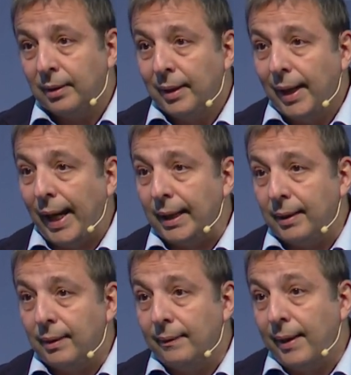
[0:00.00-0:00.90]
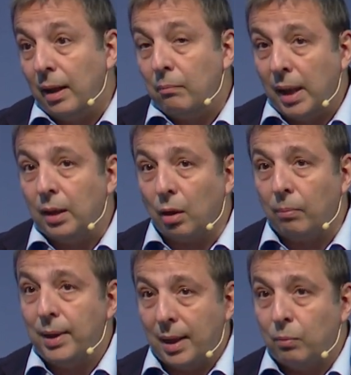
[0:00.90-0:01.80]
and they may not
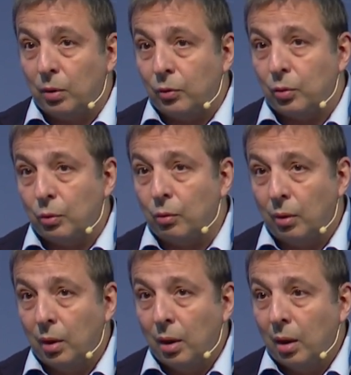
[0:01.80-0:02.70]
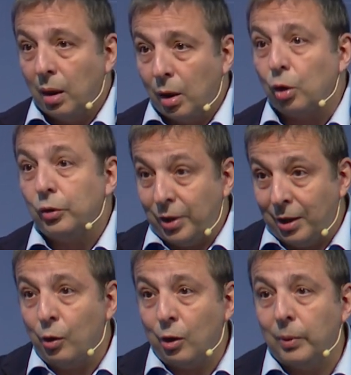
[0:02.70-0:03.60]
be able to
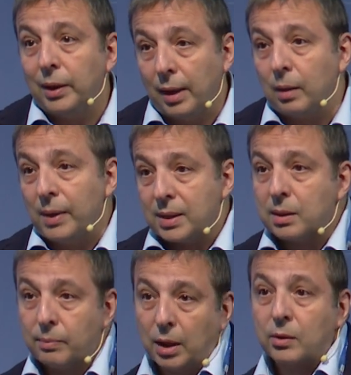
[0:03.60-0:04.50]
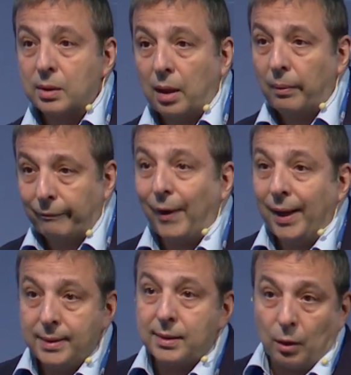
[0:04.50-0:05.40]
continue with their business because their
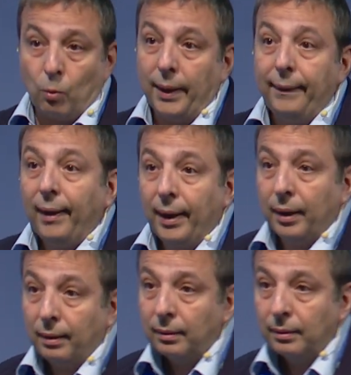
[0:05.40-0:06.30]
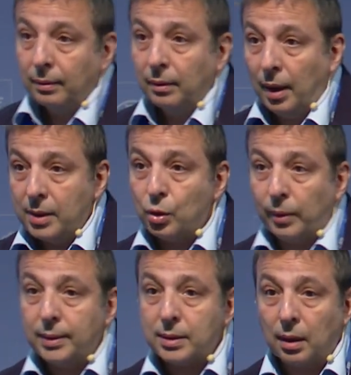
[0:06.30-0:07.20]
fines are quite high, as you
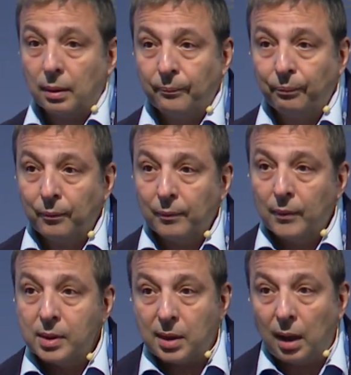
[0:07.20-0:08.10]
can see. Some